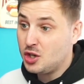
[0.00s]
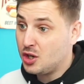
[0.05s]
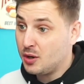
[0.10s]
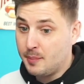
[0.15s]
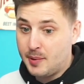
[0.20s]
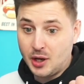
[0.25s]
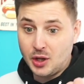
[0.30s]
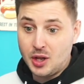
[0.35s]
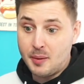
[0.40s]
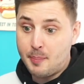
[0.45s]
can
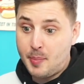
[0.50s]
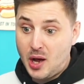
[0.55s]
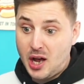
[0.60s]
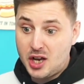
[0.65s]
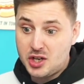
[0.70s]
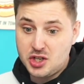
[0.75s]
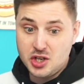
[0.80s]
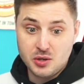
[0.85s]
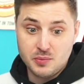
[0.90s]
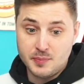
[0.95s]
be on the
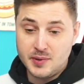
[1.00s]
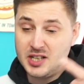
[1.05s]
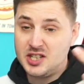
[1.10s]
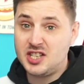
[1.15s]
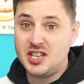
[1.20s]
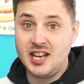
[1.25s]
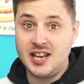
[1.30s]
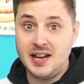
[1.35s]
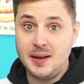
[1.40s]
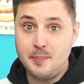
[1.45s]
bus, you You can be
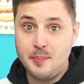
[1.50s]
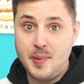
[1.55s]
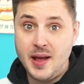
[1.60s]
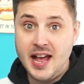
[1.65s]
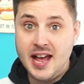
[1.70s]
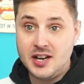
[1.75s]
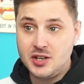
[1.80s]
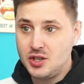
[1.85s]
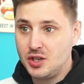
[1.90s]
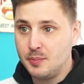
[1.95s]
sitting in
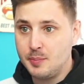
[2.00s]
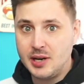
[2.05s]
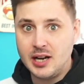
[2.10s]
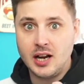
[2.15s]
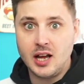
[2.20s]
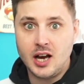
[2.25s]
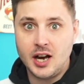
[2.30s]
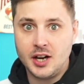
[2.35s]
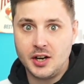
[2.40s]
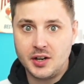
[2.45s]
bed, you can be
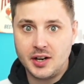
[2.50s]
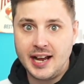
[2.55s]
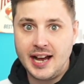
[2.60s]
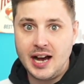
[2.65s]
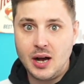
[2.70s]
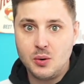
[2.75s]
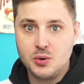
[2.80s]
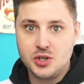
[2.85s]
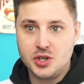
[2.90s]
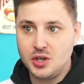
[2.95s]
lying on the
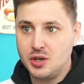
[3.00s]
couch,